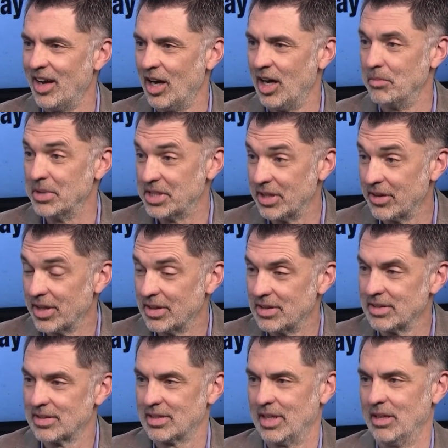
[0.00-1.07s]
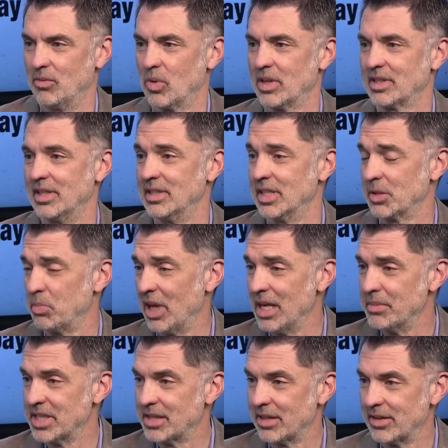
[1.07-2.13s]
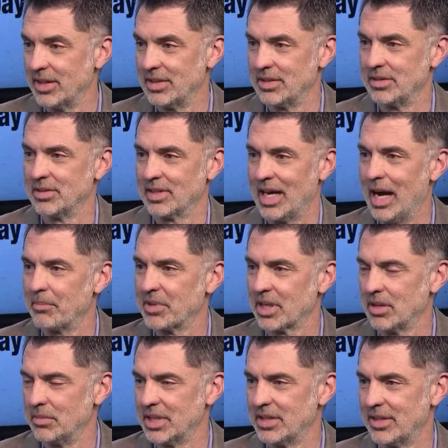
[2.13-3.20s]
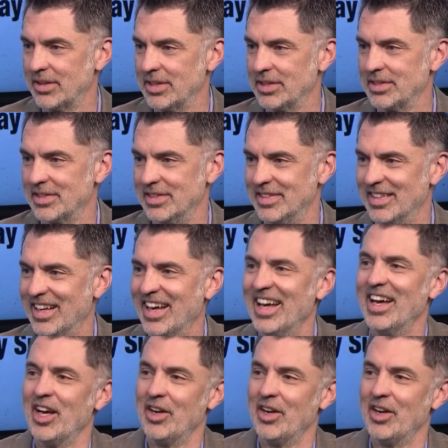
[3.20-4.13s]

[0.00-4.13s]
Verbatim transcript: uh, materials, I've worked in display materials, optical materials, and mm.